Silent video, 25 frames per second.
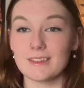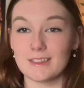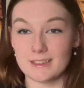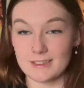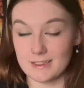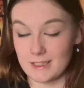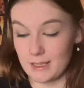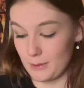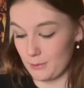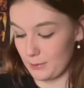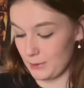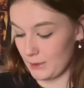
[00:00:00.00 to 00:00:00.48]
the
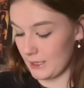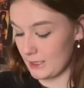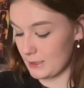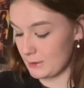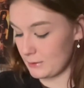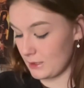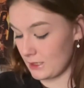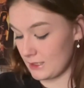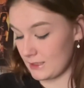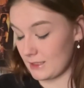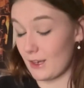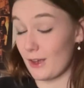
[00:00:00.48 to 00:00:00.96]
same place
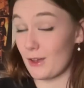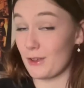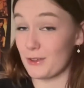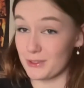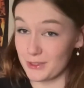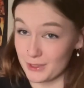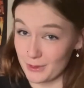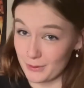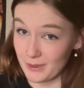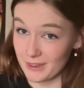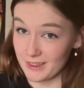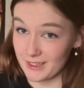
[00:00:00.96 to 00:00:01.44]
because I
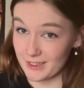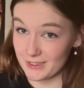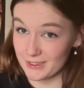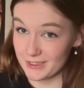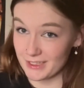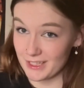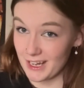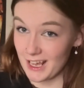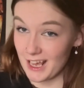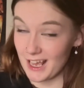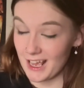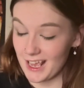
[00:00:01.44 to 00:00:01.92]
also went there
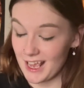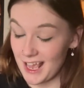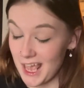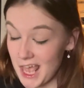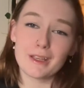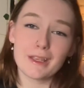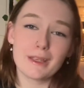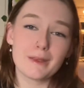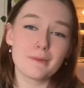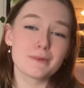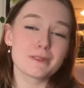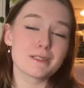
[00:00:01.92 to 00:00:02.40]
today.
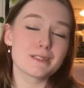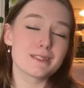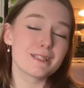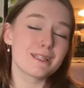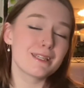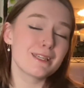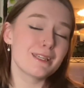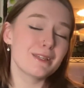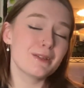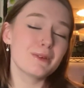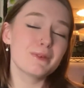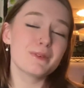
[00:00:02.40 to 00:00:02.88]
He was the
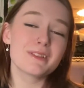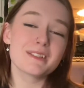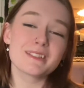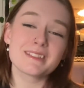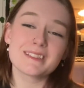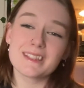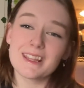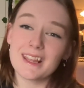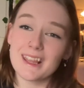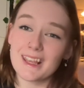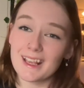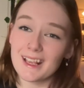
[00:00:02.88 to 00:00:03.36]

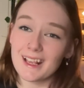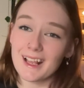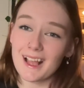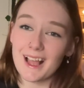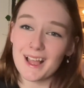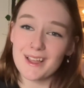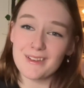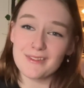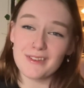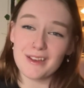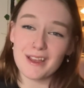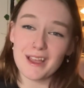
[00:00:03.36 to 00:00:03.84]
cutest thing
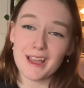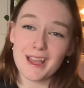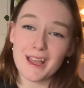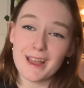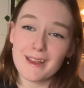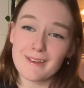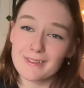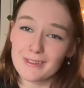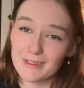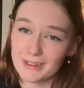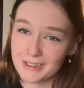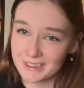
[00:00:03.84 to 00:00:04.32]
I've
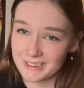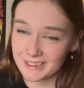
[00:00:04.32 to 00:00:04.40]
ever